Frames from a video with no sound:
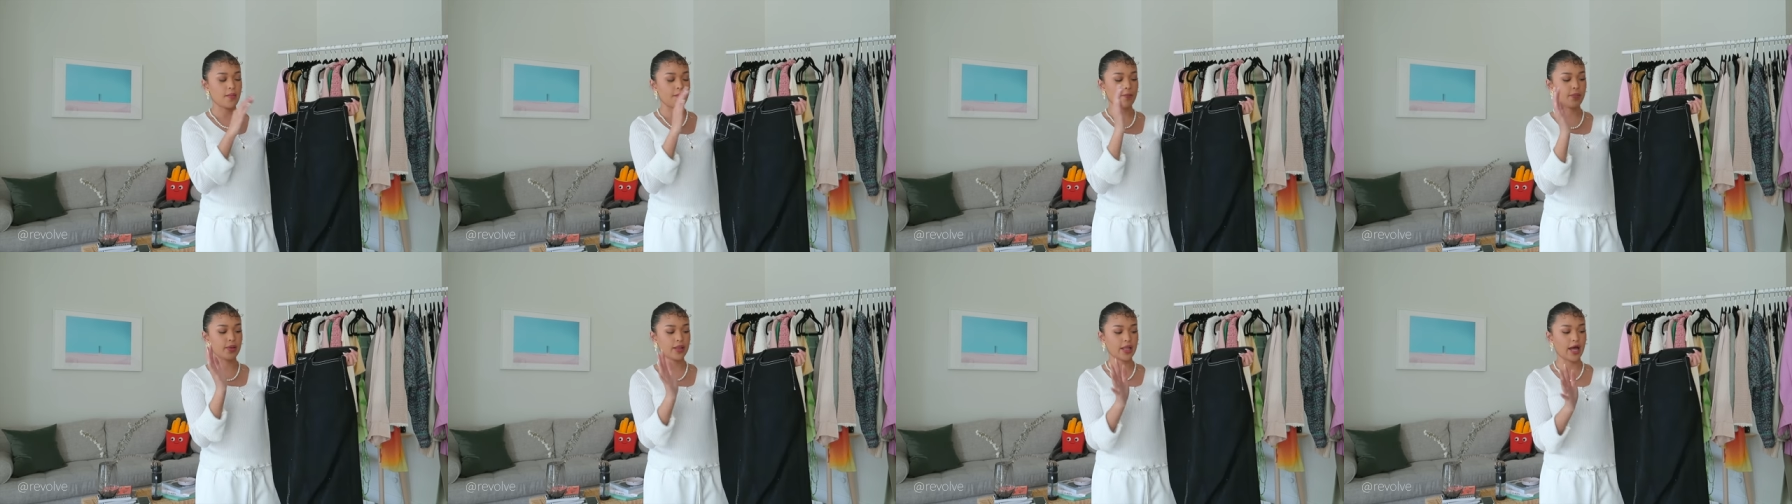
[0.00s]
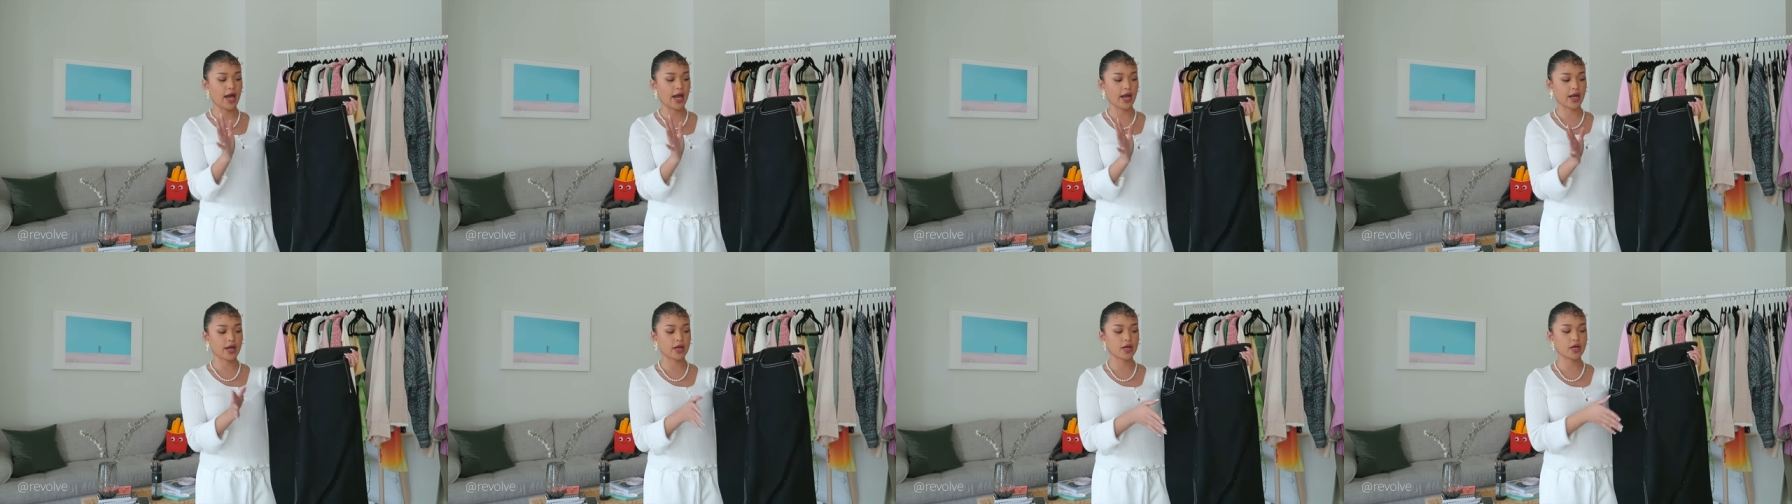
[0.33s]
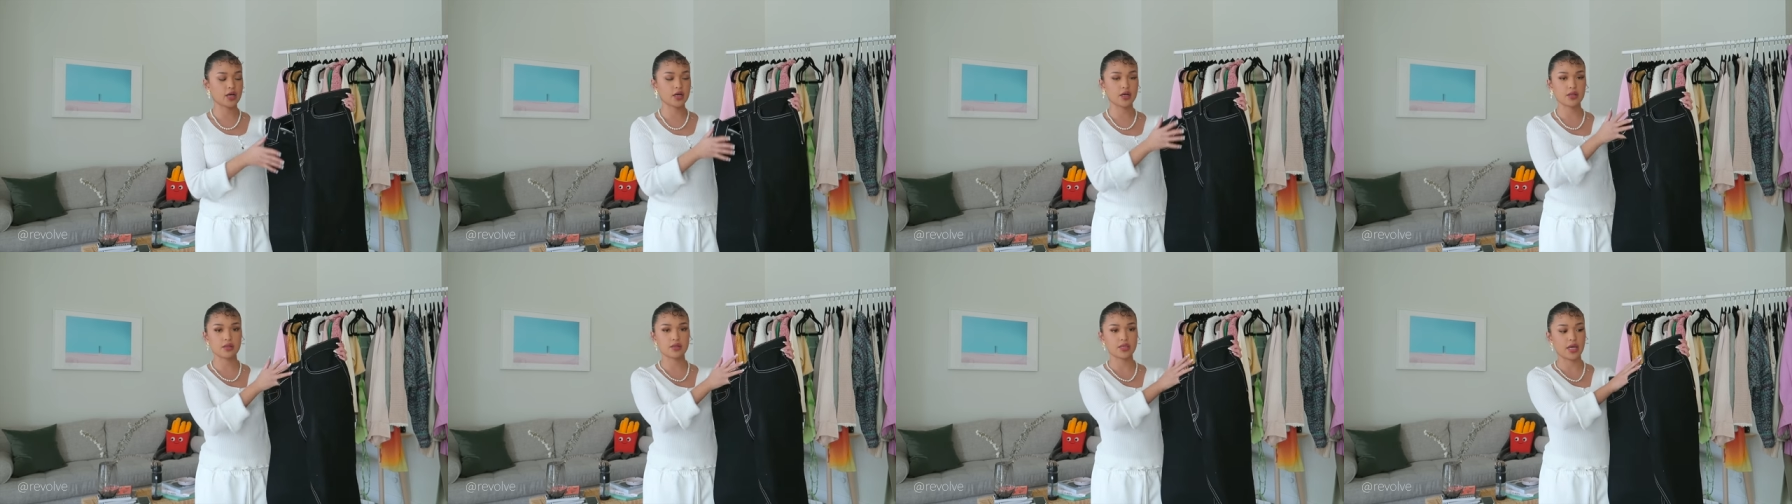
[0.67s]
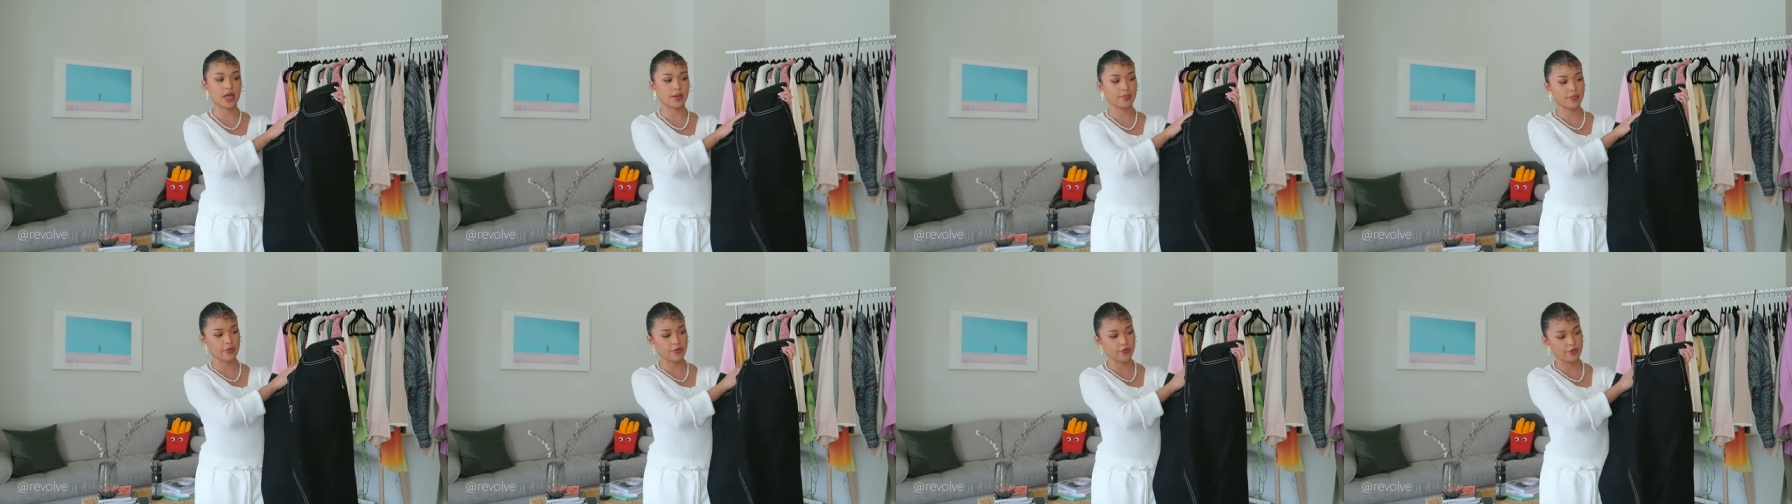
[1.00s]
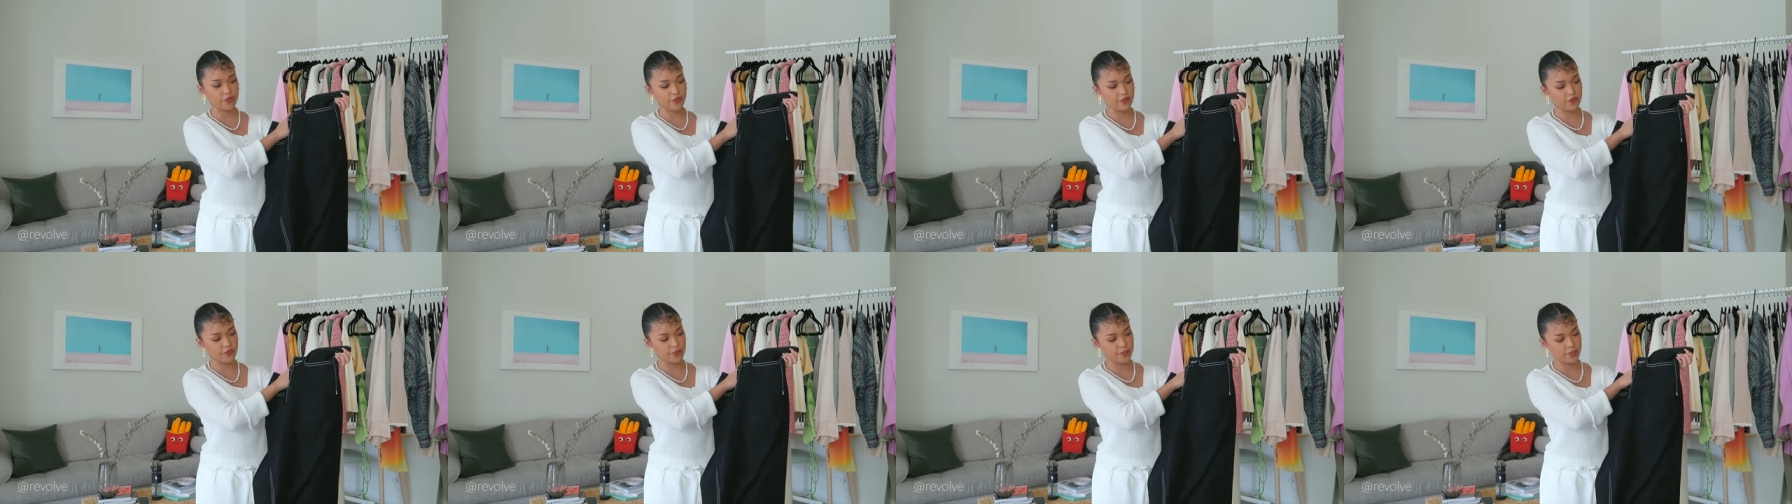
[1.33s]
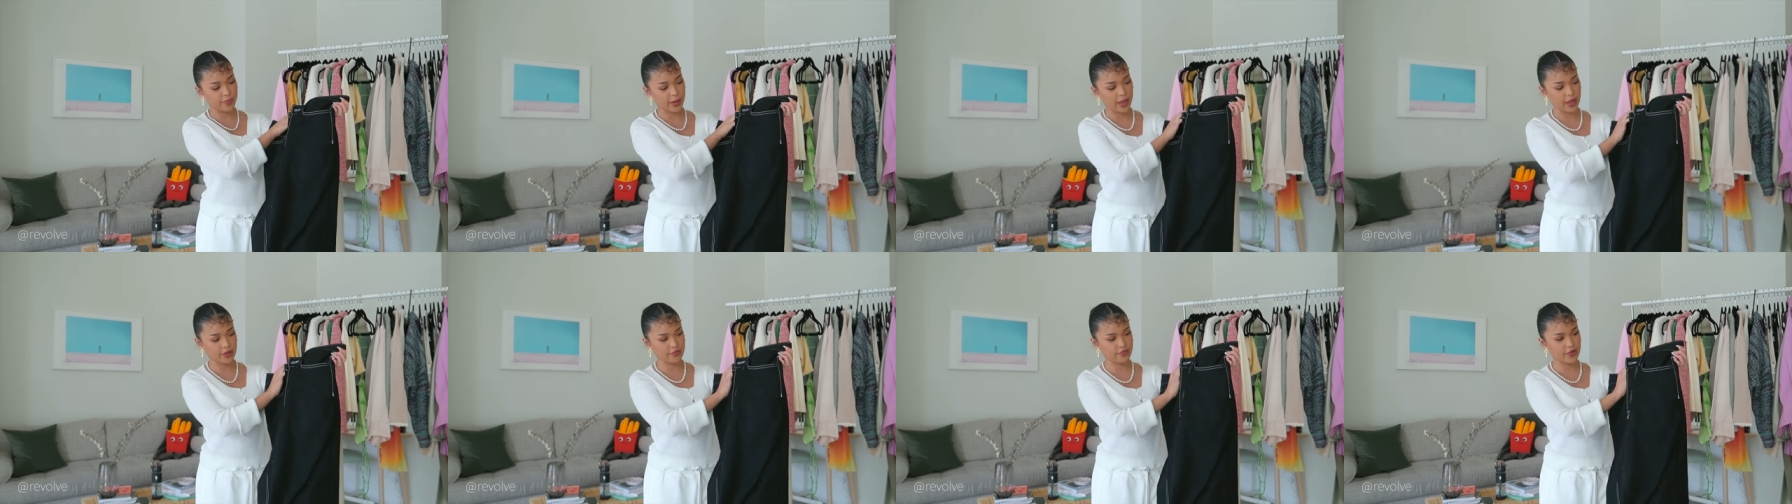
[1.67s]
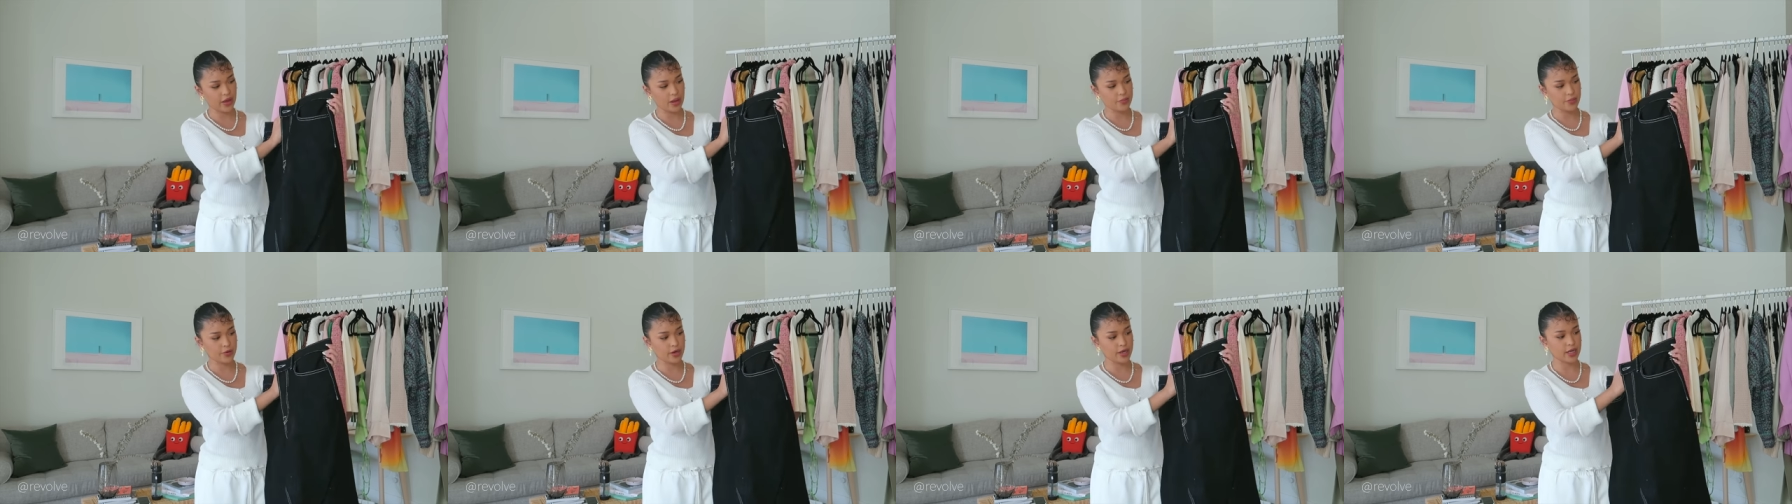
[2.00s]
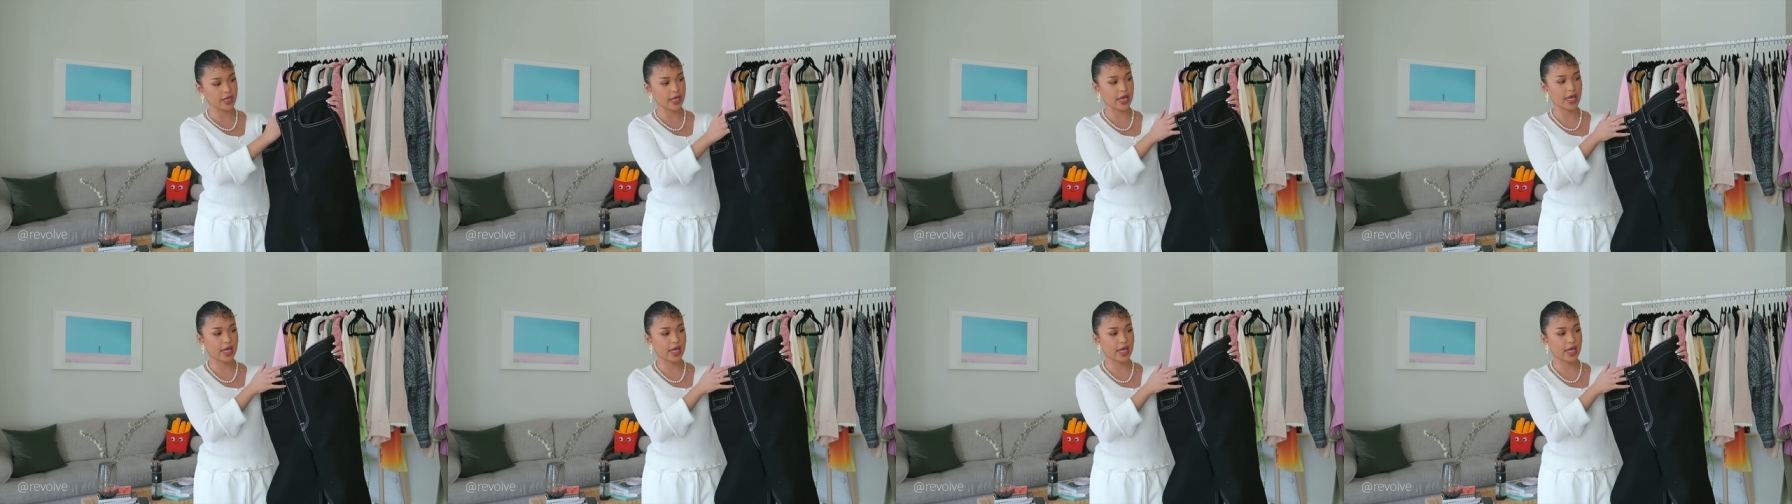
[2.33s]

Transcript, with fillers: black type of pant fabric,